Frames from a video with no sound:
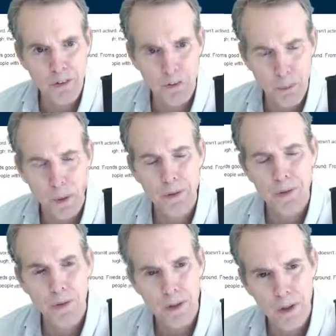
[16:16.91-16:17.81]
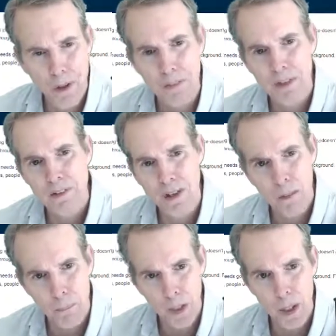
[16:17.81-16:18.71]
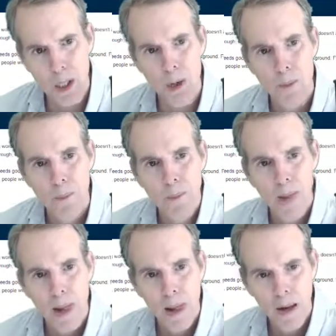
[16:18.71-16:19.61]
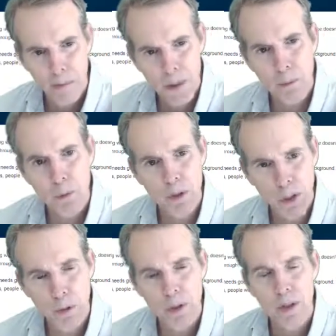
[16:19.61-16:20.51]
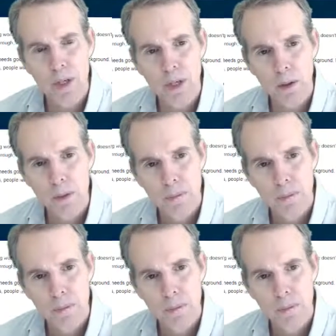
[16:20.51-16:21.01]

So put your comments down below, and tell me what you think.